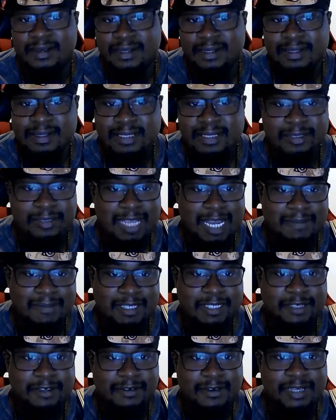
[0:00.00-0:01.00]

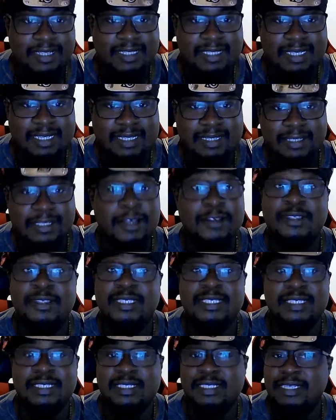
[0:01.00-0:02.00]
Tsunami's going, the, no,
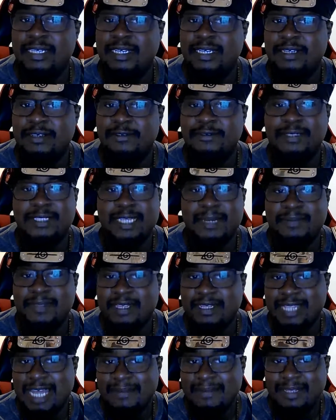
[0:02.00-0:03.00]
this is uh, Usopp. The
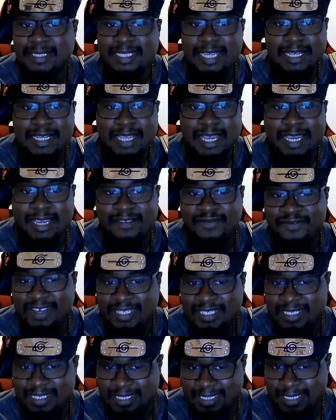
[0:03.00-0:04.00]
Clima-Tact I
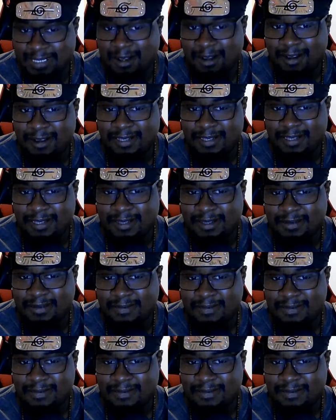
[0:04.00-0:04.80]
invented is talking.